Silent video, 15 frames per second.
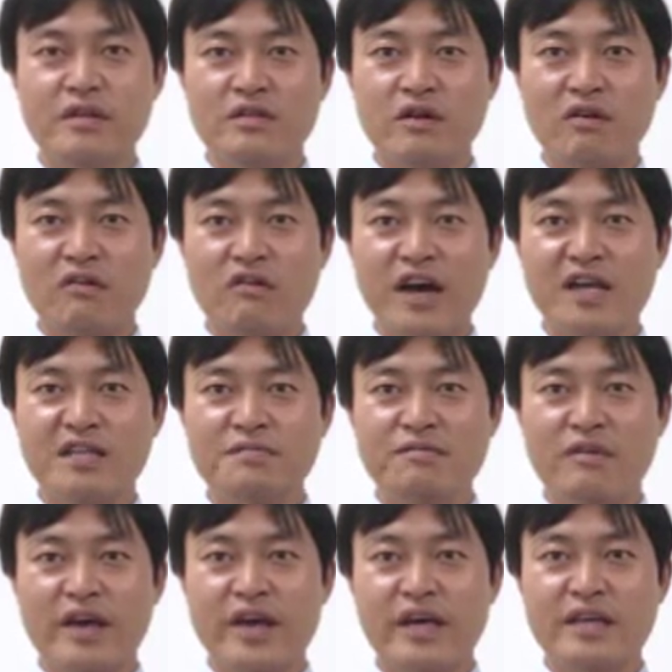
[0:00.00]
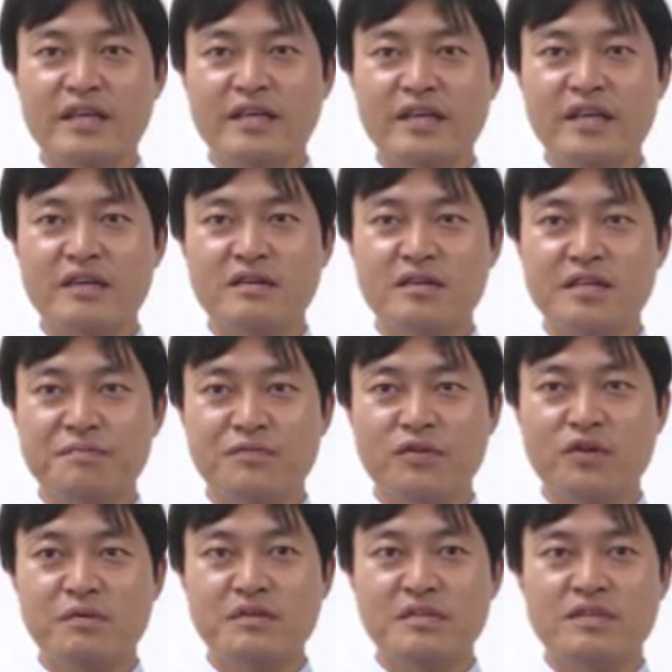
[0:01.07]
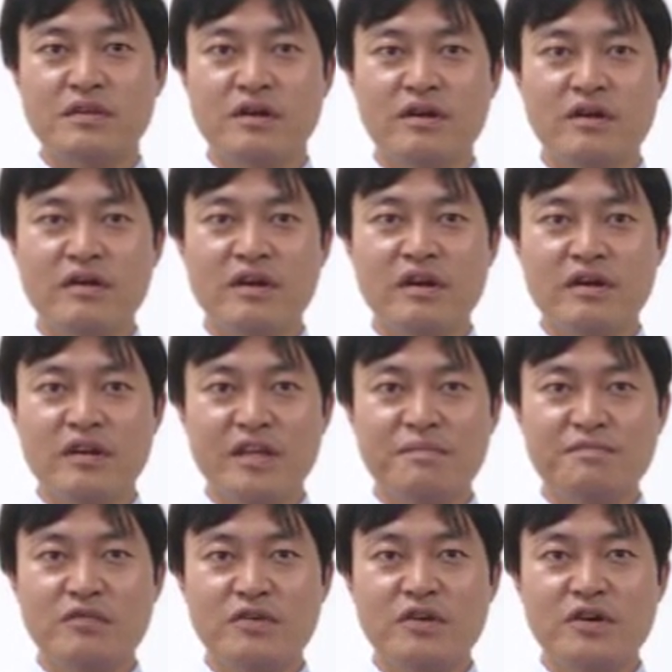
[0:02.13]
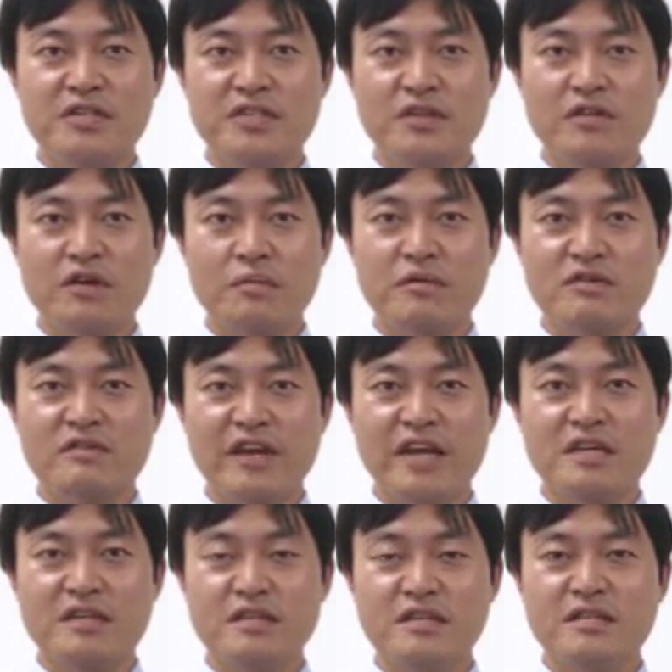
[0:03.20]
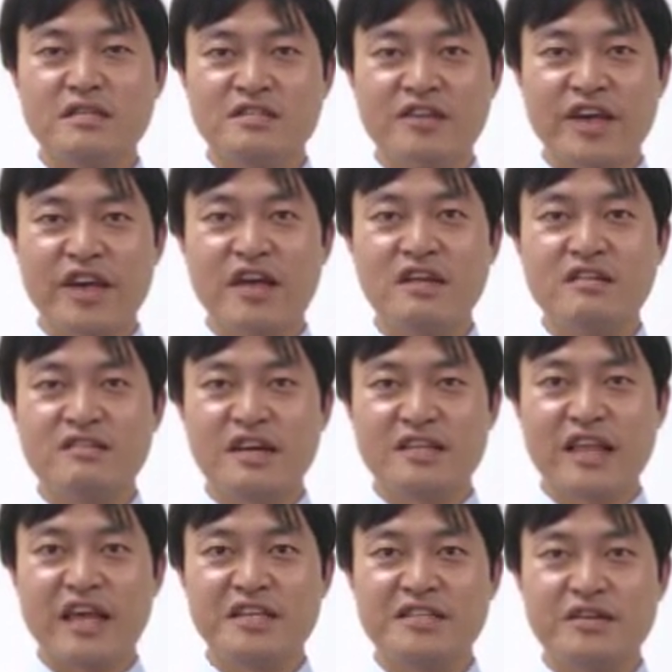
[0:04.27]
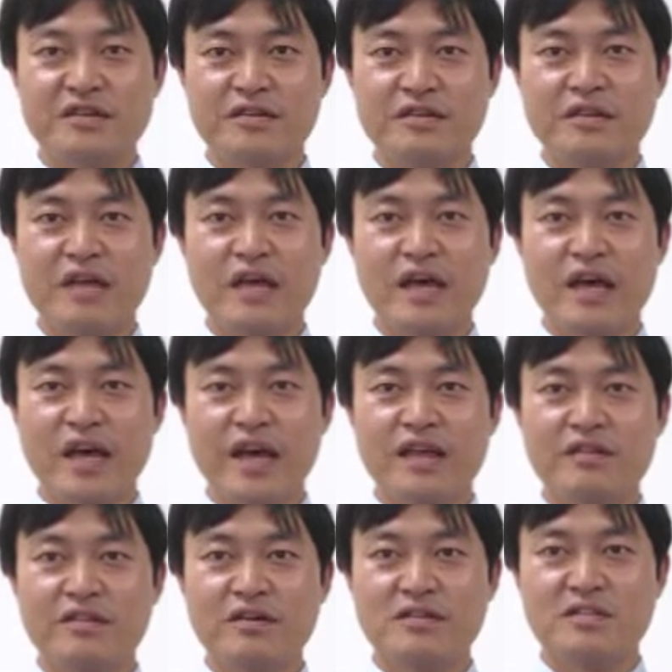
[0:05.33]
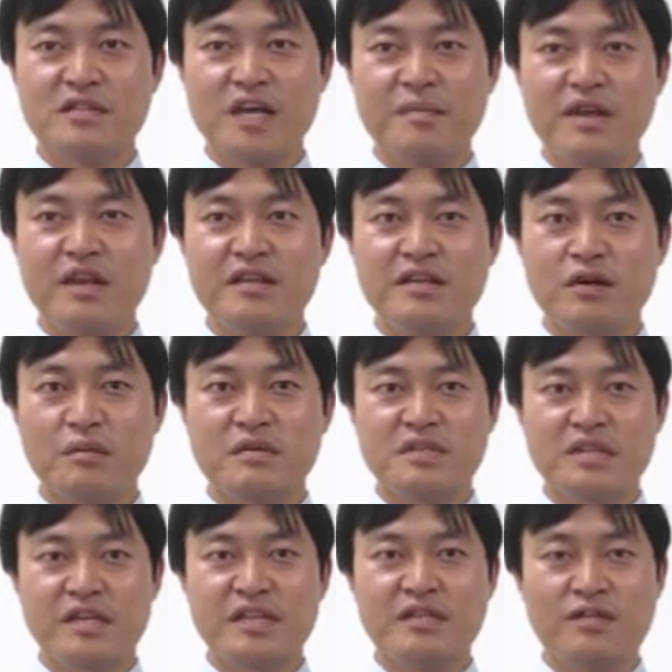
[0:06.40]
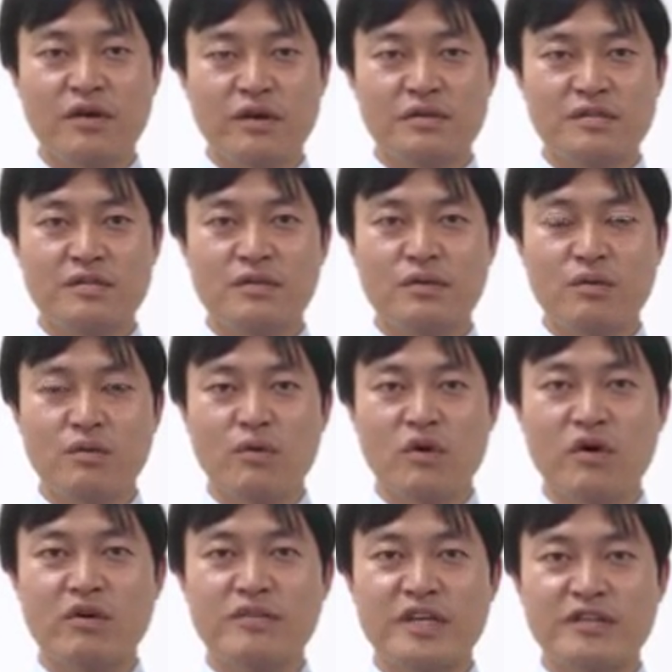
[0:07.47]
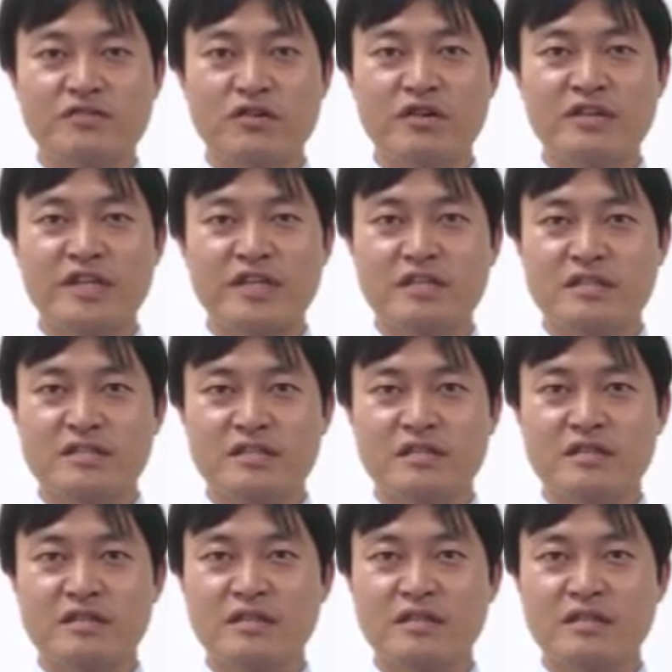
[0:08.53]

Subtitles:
the light black ink improves the reproduction of gray scale gradation and the stability of skin tones or natural tint.